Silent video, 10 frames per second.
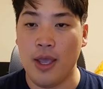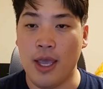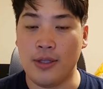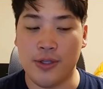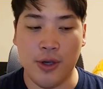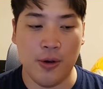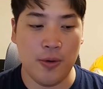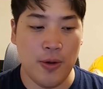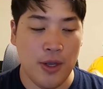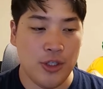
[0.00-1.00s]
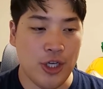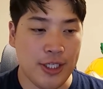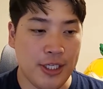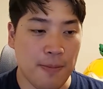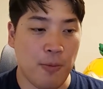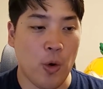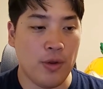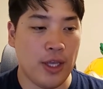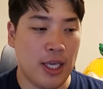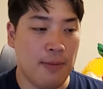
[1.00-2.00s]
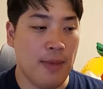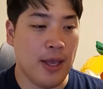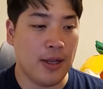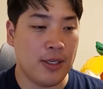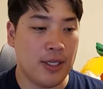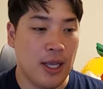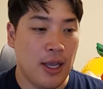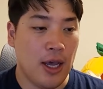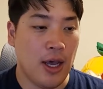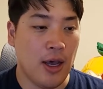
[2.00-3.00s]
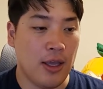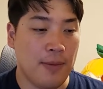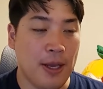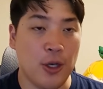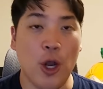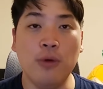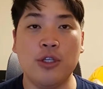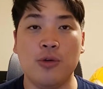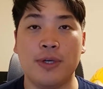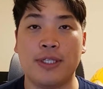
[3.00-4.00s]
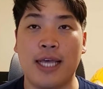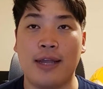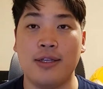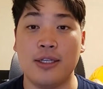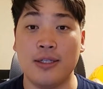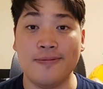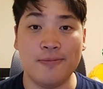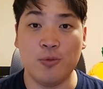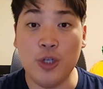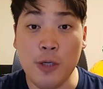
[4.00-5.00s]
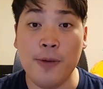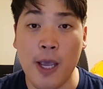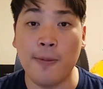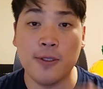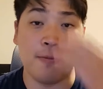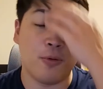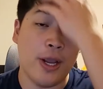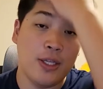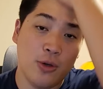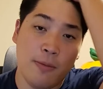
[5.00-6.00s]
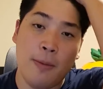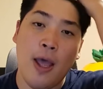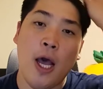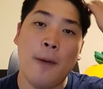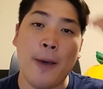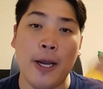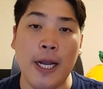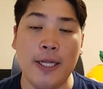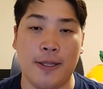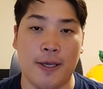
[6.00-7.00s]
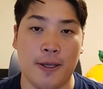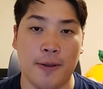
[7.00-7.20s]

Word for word: And so, just as importantly, he made it uh, he made it known to us that we should be able to pray to him about anything.